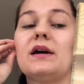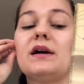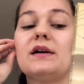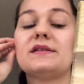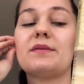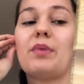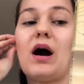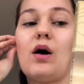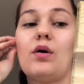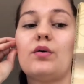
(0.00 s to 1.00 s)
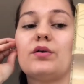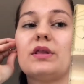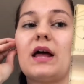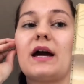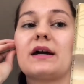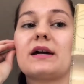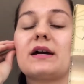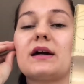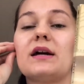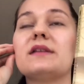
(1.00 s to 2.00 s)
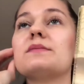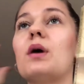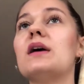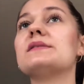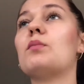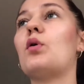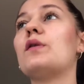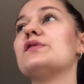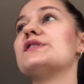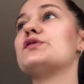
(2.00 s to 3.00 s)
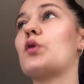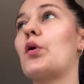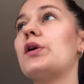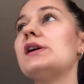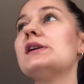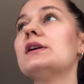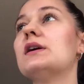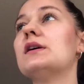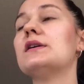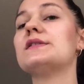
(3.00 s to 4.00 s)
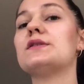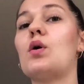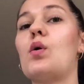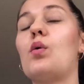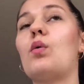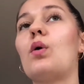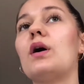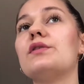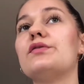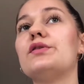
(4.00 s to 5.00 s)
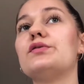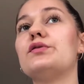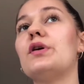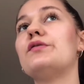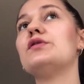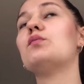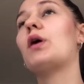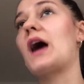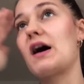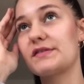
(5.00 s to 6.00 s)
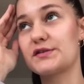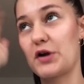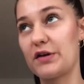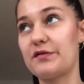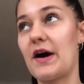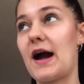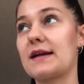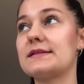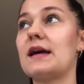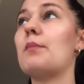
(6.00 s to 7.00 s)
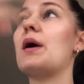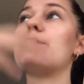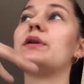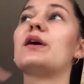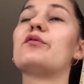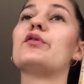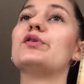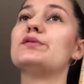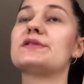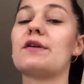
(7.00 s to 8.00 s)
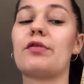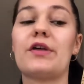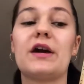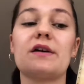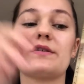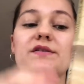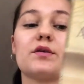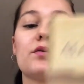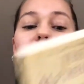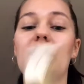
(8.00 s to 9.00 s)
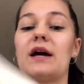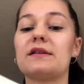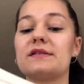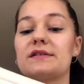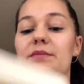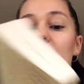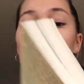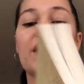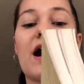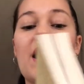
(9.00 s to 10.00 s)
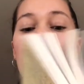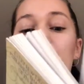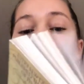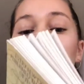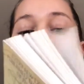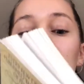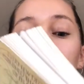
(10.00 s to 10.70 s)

It's about like, it's more of a story. So if you want to have straight facts, that may be not for you something. So like this is about a guy who like